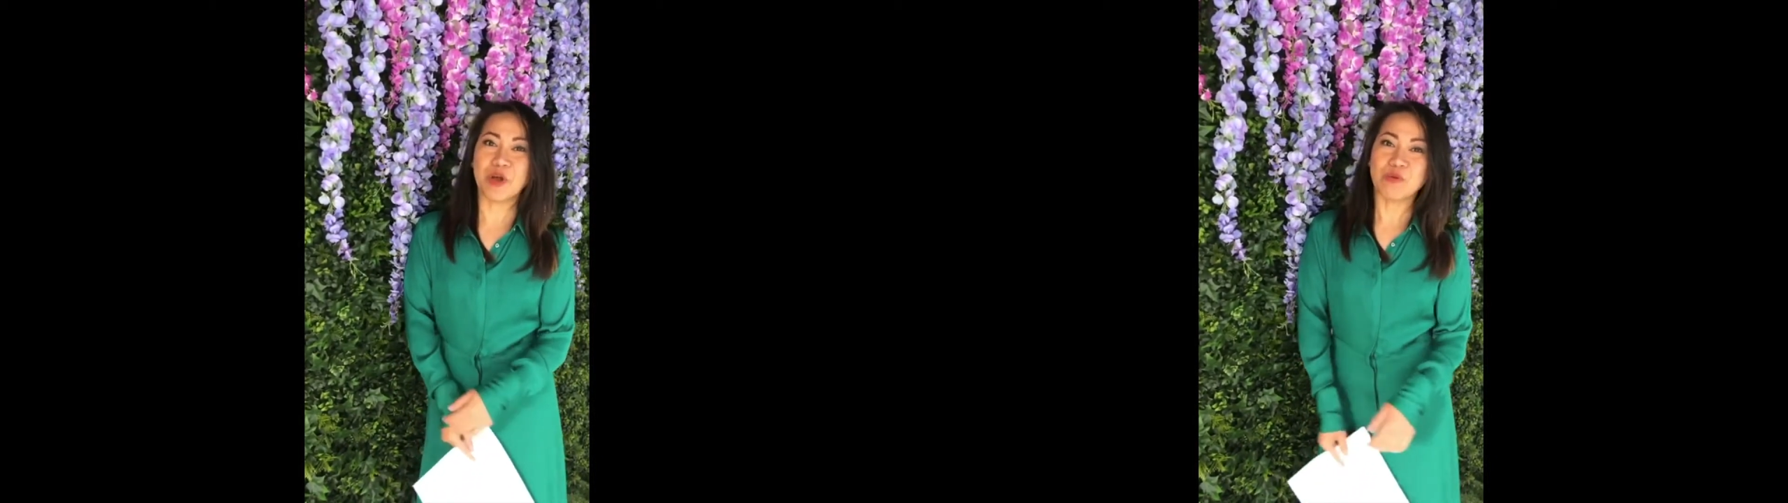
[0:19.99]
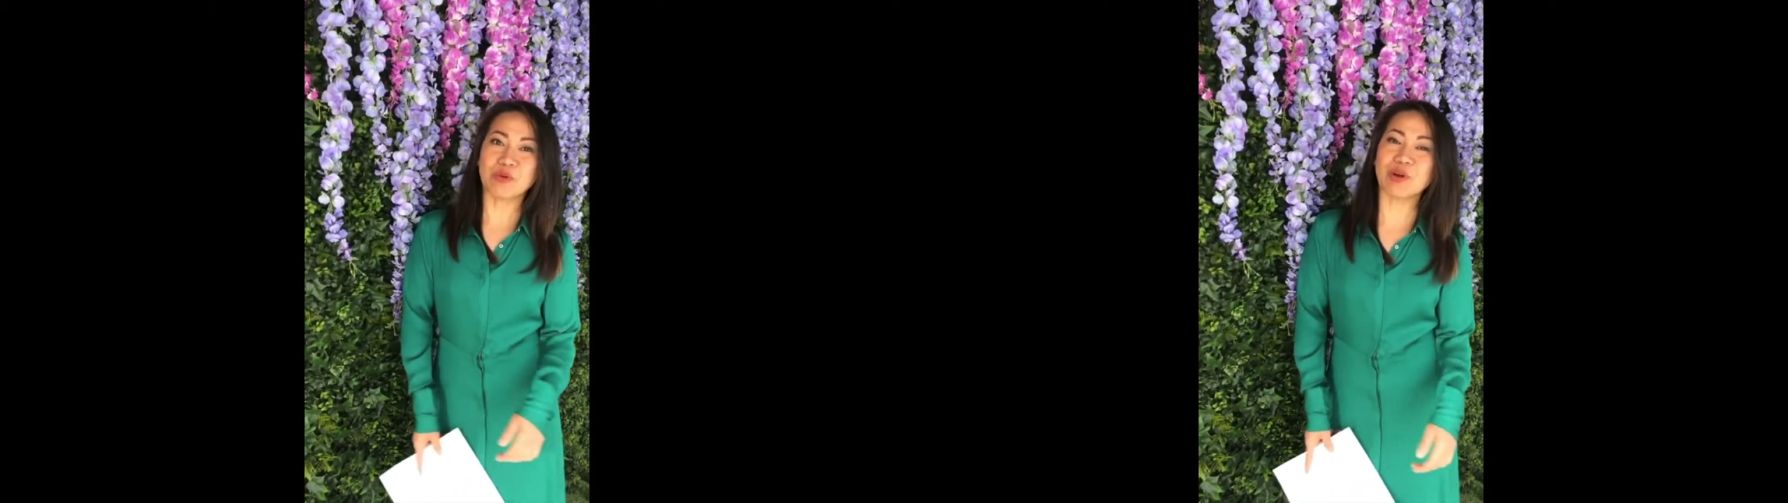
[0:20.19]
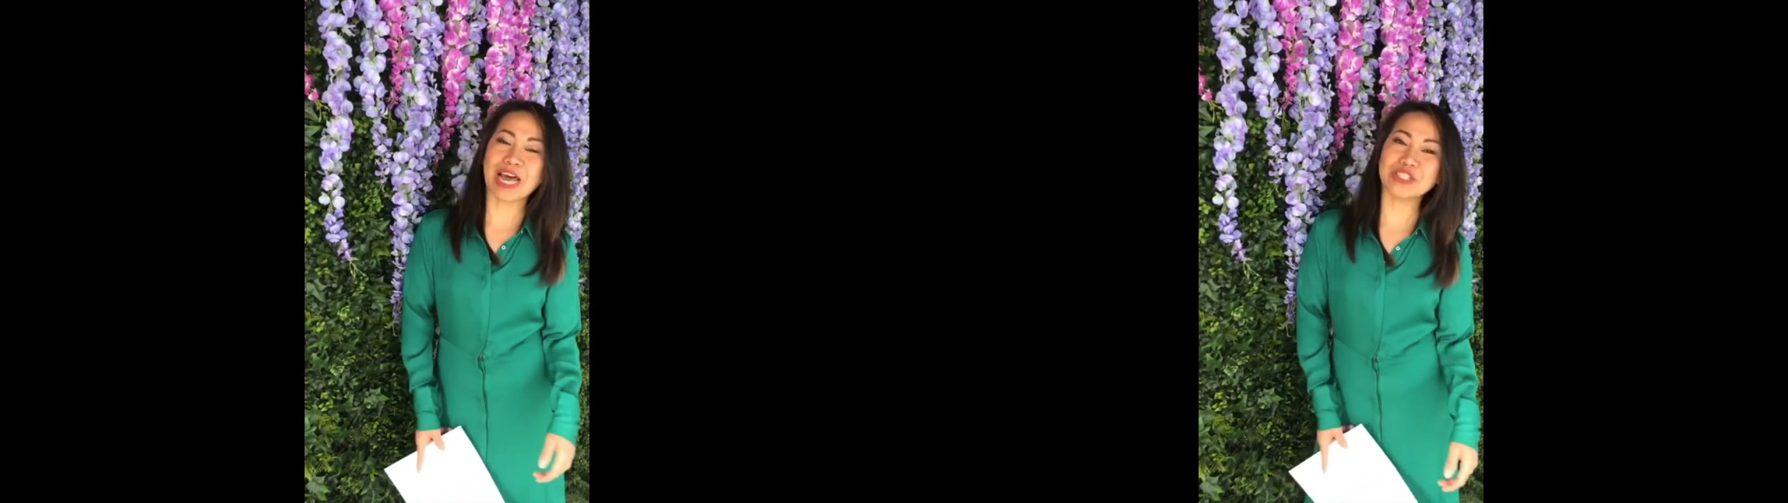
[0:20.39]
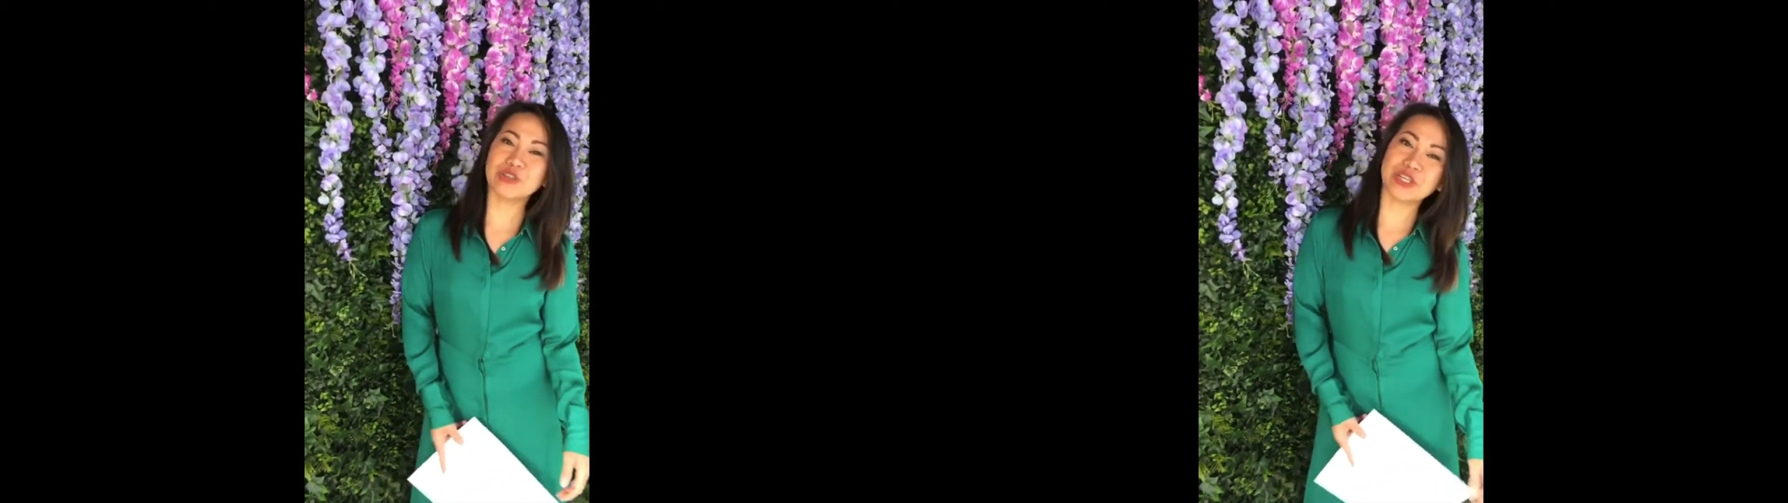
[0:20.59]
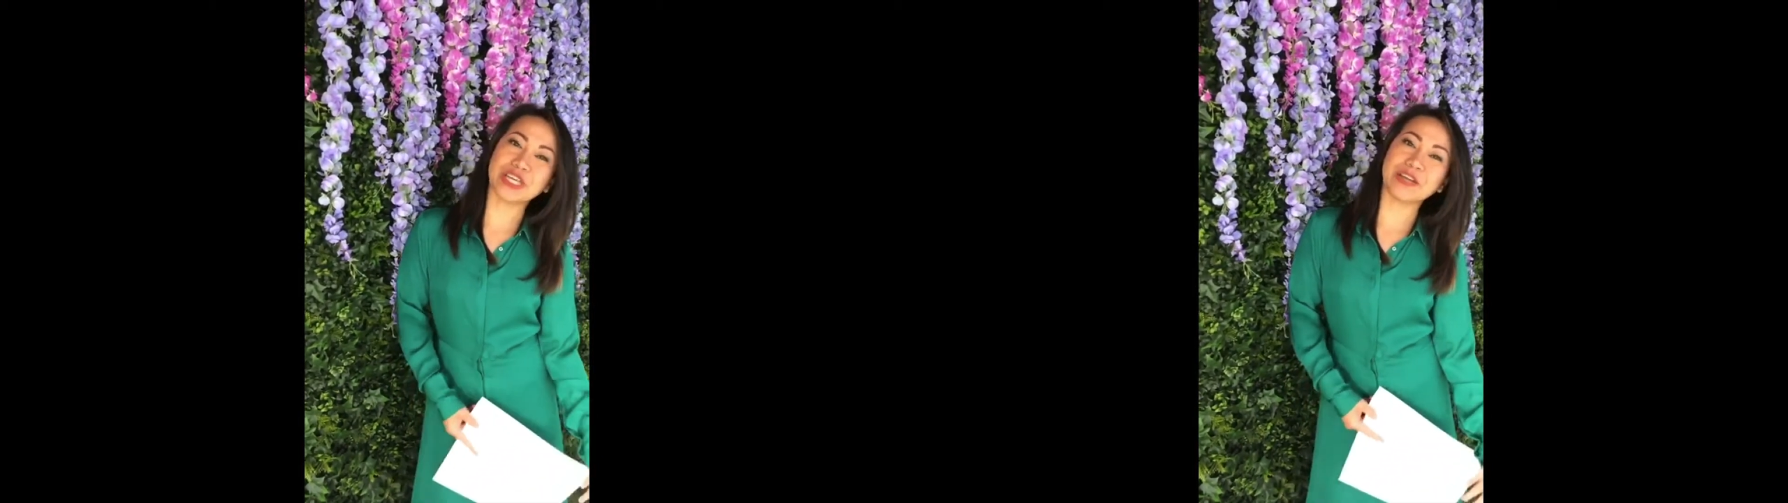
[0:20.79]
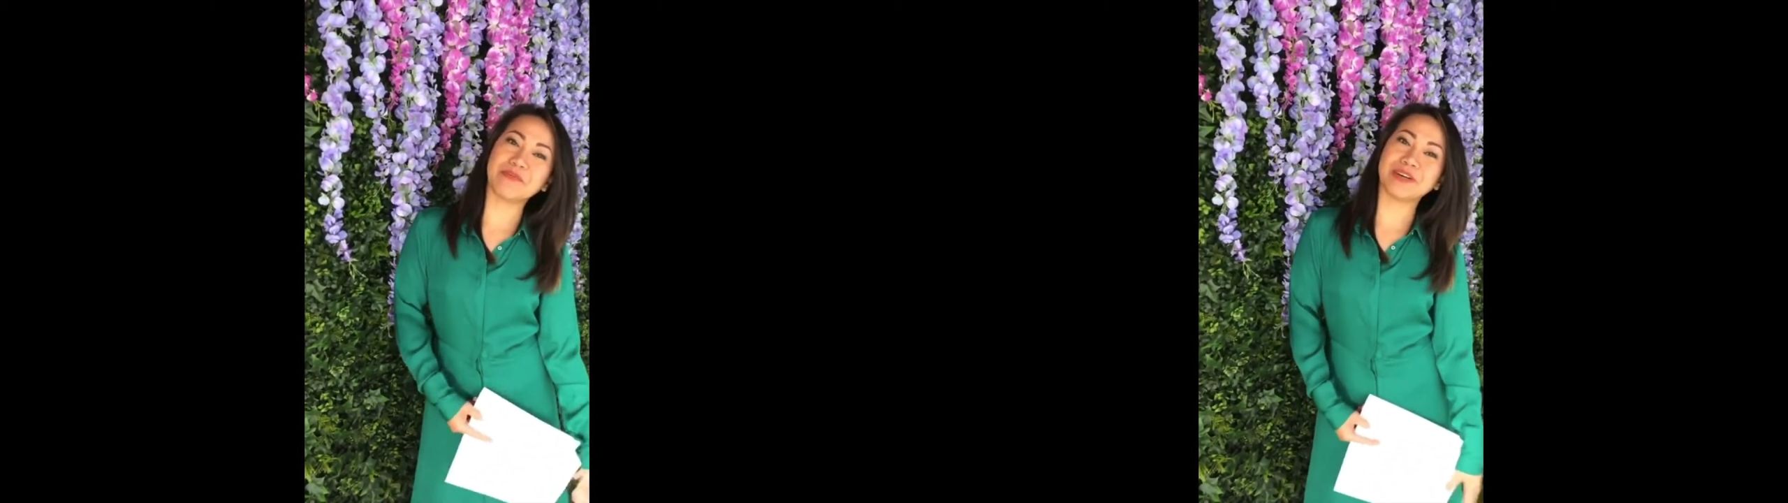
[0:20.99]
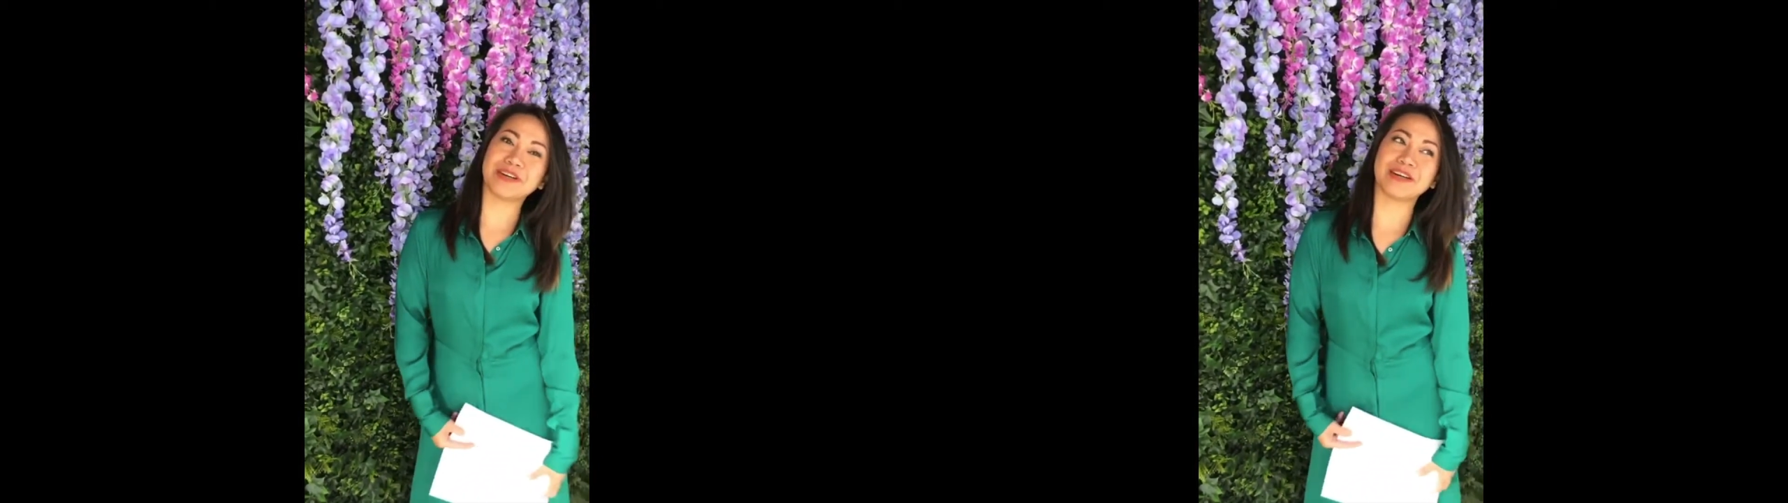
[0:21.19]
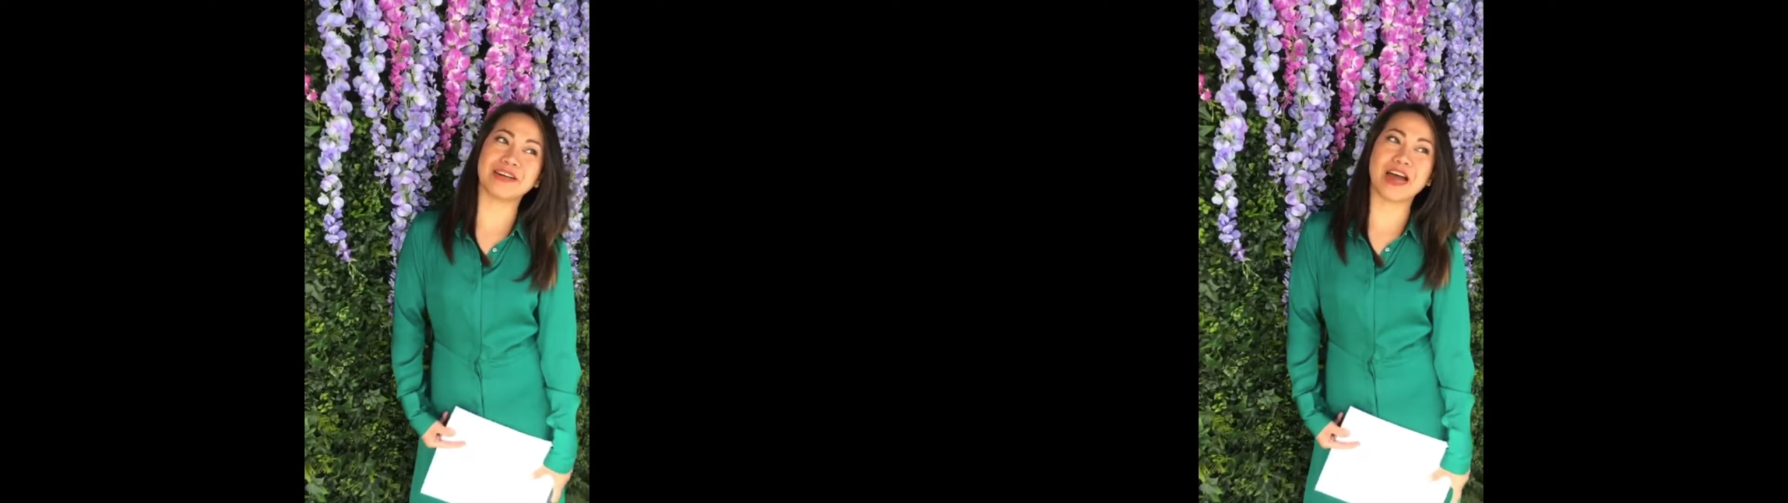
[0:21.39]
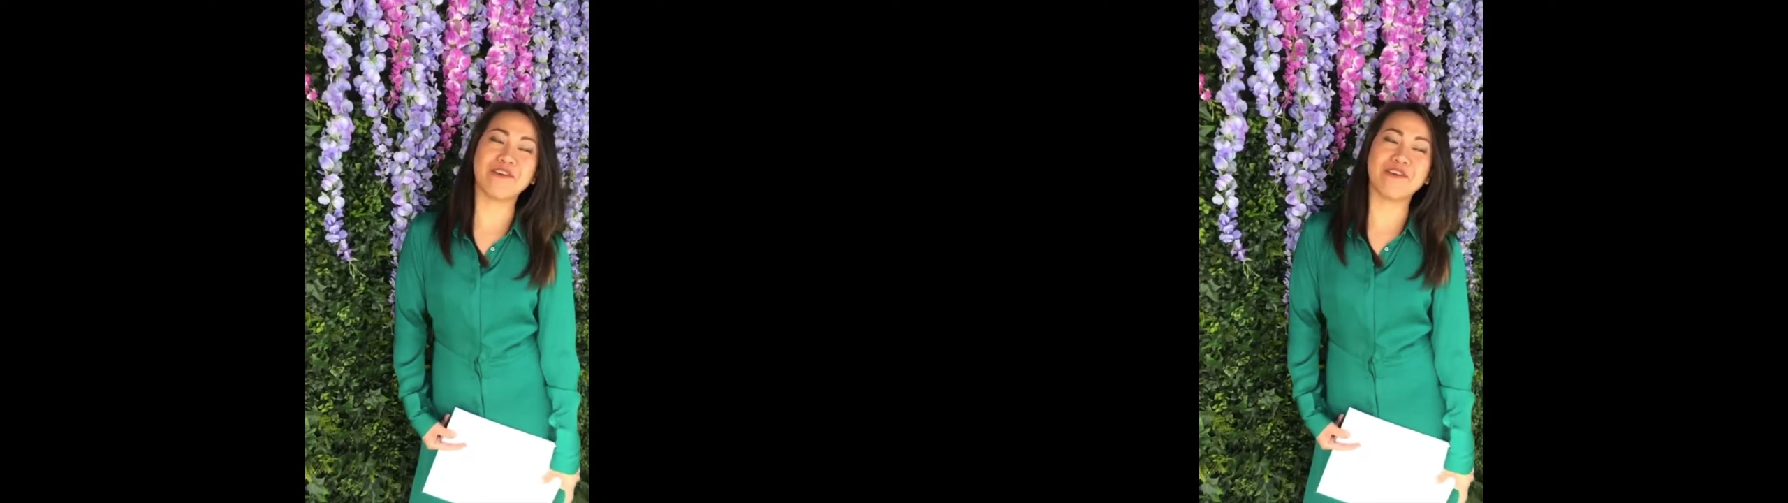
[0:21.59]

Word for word: we would like to give a